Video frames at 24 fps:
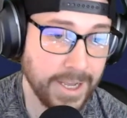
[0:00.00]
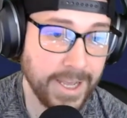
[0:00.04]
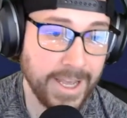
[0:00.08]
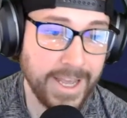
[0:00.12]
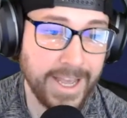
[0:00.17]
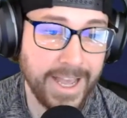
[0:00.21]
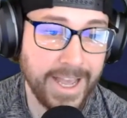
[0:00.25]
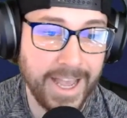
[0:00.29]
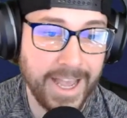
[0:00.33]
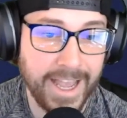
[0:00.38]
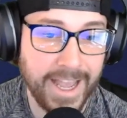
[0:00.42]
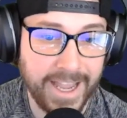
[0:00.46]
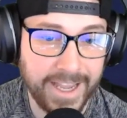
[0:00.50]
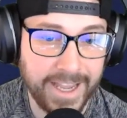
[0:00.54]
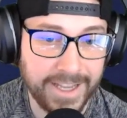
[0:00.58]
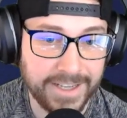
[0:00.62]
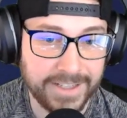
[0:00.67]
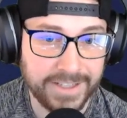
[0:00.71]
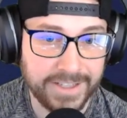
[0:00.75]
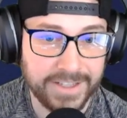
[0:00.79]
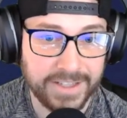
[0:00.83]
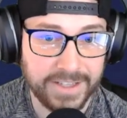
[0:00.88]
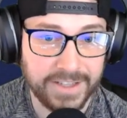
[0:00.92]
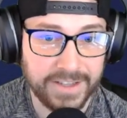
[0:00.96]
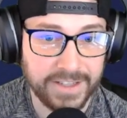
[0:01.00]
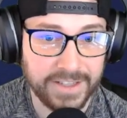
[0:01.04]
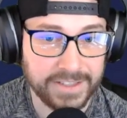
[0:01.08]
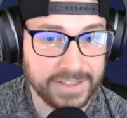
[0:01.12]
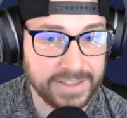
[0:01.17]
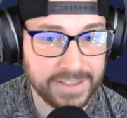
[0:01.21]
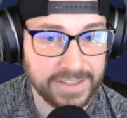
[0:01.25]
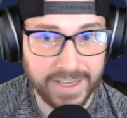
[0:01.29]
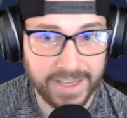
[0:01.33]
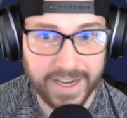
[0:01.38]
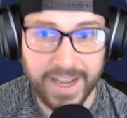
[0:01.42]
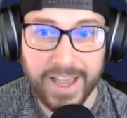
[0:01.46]
and this
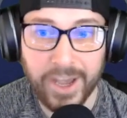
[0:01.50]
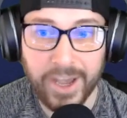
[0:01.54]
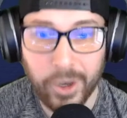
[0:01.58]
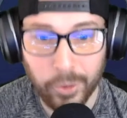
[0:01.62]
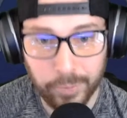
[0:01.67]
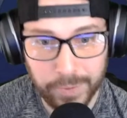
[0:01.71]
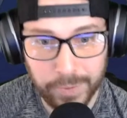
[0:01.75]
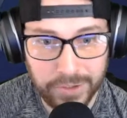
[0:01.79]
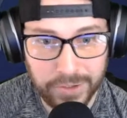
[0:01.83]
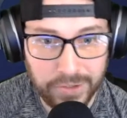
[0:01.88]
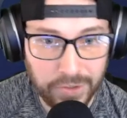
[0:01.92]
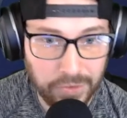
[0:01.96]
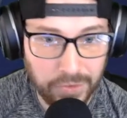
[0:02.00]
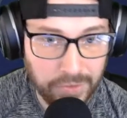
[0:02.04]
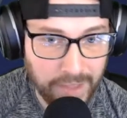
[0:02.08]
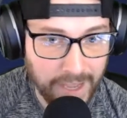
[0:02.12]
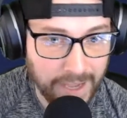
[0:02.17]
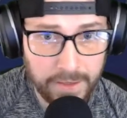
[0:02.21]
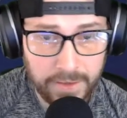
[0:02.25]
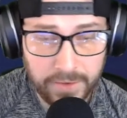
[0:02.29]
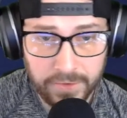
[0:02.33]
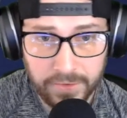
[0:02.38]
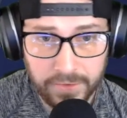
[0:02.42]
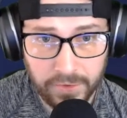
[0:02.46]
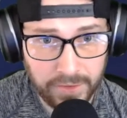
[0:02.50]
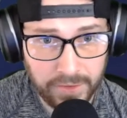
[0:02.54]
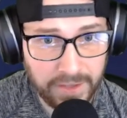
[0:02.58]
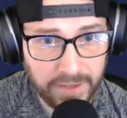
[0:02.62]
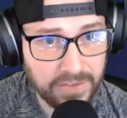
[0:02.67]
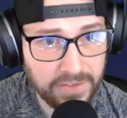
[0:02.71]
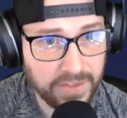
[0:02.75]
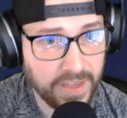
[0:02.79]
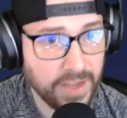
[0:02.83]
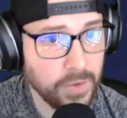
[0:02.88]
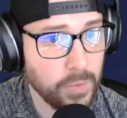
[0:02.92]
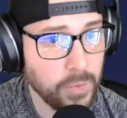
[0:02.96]
is gonna help you do that. So let's
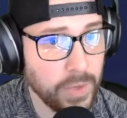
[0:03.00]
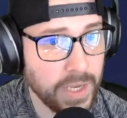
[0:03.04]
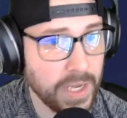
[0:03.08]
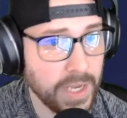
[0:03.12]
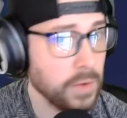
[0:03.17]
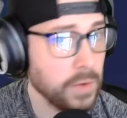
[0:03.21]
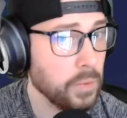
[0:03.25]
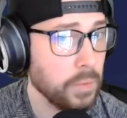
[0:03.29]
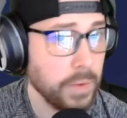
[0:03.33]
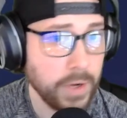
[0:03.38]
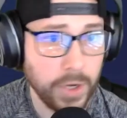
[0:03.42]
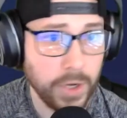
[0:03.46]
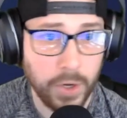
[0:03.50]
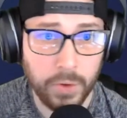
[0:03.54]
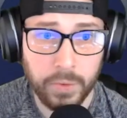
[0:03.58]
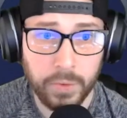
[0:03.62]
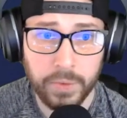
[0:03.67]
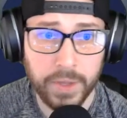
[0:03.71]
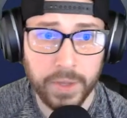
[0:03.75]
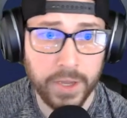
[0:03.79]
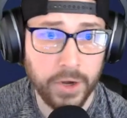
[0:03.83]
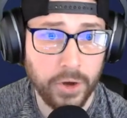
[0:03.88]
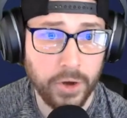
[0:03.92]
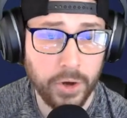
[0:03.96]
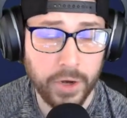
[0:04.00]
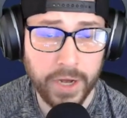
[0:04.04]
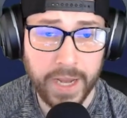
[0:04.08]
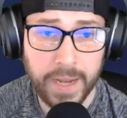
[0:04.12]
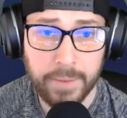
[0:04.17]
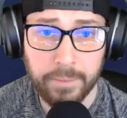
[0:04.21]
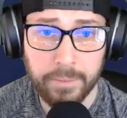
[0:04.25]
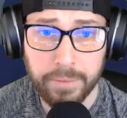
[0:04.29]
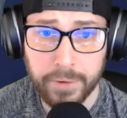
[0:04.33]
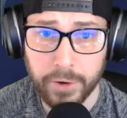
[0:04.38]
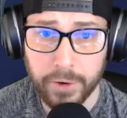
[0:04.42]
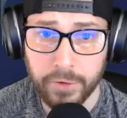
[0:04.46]
say we go in our
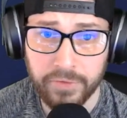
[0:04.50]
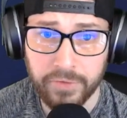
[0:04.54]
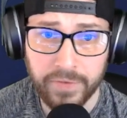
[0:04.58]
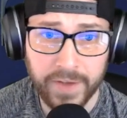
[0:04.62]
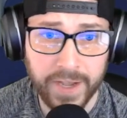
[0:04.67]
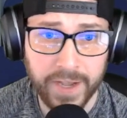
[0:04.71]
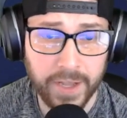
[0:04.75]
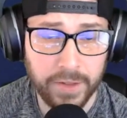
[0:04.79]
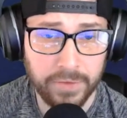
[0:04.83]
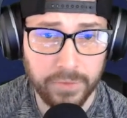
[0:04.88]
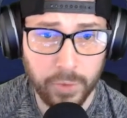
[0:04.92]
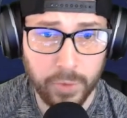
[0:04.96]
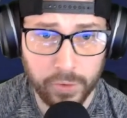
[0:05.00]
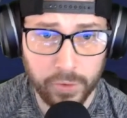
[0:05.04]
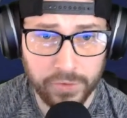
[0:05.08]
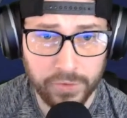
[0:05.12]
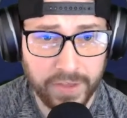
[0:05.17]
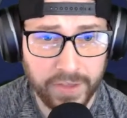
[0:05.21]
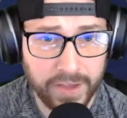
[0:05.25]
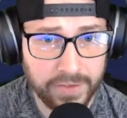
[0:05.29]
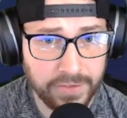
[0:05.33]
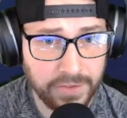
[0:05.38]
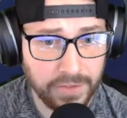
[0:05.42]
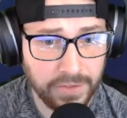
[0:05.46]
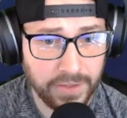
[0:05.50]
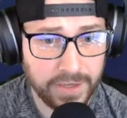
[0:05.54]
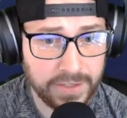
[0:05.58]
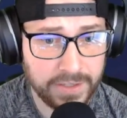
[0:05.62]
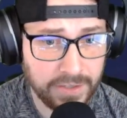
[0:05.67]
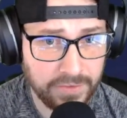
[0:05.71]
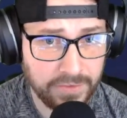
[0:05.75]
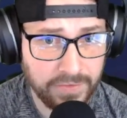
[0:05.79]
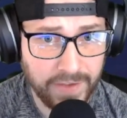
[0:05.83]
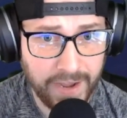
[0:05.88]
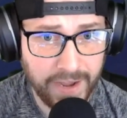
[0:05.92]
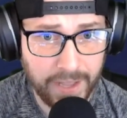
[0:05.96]
game profile. Of course, I
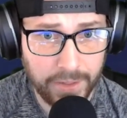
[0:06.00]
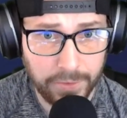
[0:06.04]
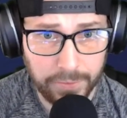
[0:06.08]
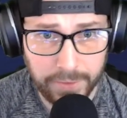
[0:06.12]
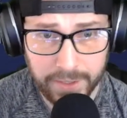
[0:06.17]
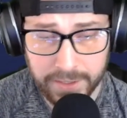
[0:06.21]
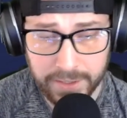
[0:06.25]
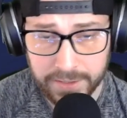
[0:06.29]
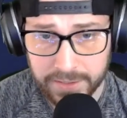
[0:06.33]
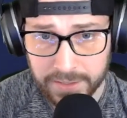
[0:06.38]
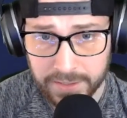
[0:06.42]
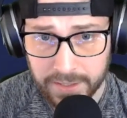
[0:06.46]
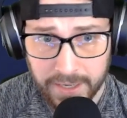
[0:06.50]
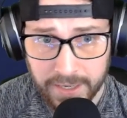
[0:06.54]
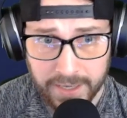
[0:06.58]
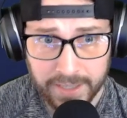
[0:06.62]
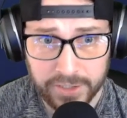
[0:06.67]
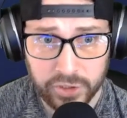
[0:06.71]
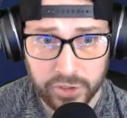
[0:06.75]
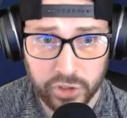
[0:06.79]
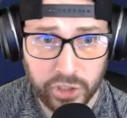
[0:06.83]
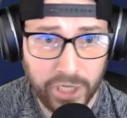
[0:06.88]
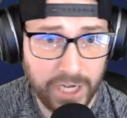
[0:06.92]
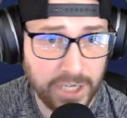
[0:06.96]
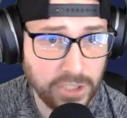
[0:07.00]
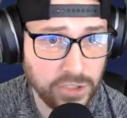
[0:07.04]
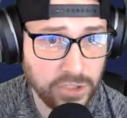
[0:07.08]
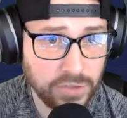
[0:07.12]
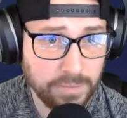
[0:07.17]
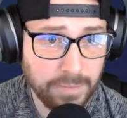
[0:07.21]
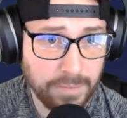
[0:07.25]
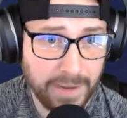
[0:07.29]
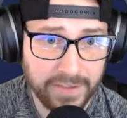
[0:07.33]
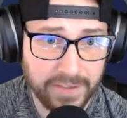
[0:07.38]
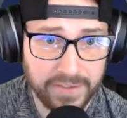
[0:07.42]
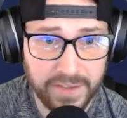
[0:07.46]
selected Valorant, changed
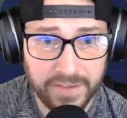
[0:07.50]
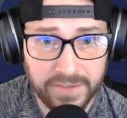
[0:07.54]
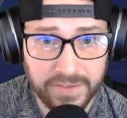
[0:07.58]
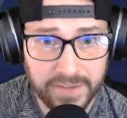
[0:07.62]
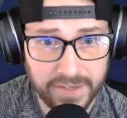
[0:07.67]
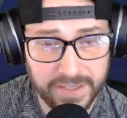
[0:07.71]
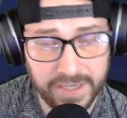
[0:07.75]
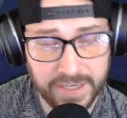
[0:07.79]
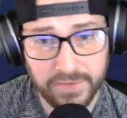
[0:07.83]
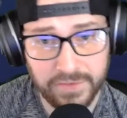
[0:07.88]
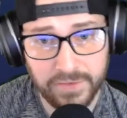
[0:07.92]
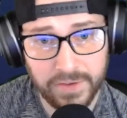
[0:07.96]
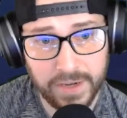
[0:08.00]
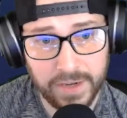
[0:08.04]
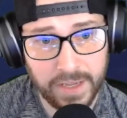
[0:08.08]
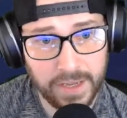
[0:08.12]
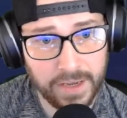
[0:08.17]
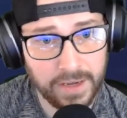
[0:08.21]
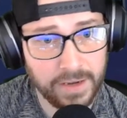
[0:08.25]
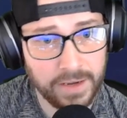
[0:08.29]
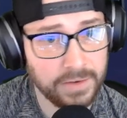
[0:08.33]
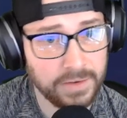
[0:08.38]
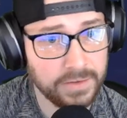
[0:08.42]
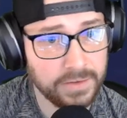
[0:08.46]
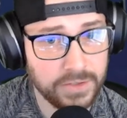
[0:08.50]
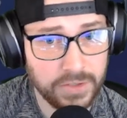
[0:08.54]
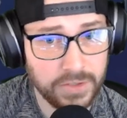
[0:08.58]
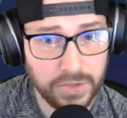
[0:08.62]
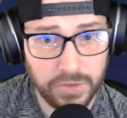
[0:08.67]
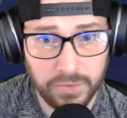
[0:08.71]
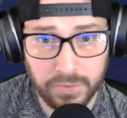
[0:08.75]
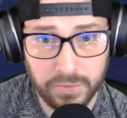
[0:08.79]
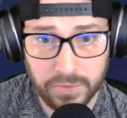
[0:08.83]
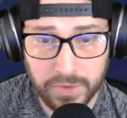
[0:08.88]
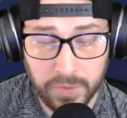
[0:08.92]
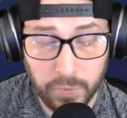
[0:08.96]
my sensitivity
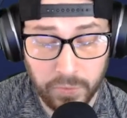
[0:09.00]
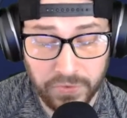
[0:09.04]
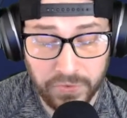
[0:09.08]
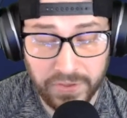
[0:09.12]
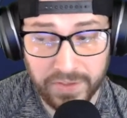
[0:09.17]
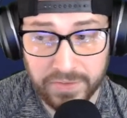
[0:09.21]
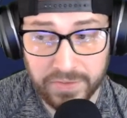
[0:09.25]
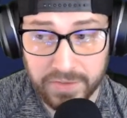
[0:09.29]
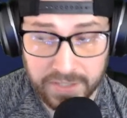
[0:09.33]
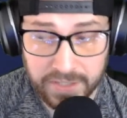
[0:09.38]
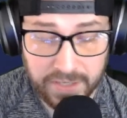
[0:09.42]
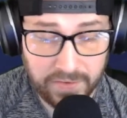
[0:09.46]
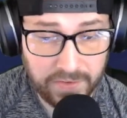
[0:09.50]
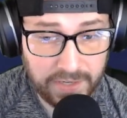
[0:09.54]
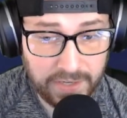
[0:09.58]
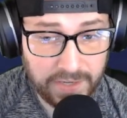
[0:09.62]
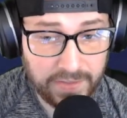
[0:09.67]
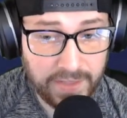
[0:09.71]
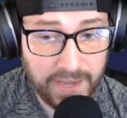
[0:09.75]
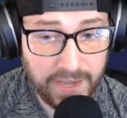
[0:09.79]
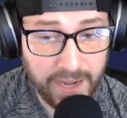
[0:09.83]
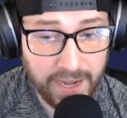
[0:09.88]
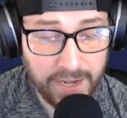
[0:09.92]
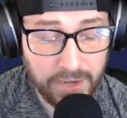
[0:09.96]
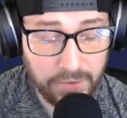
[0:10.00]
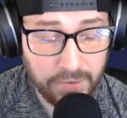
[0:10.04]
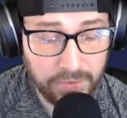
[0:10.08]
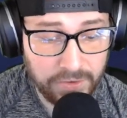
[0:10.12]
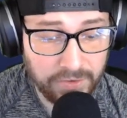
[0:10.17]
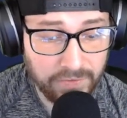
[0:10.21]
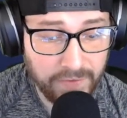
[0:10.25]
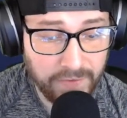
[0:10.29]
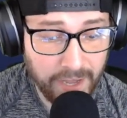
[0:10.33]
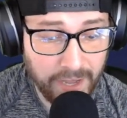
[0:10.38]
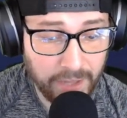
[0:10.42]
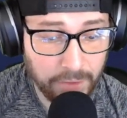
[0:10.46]
to the sensitivity that I use in
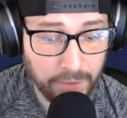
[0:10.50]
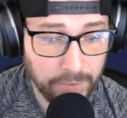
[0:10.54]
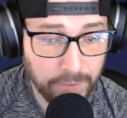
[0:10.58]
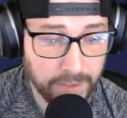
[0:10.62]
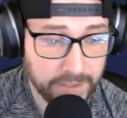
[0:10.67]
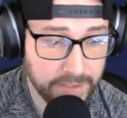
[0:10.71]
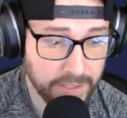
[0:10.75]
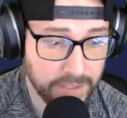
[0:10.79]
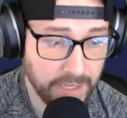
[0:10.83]
Valorant.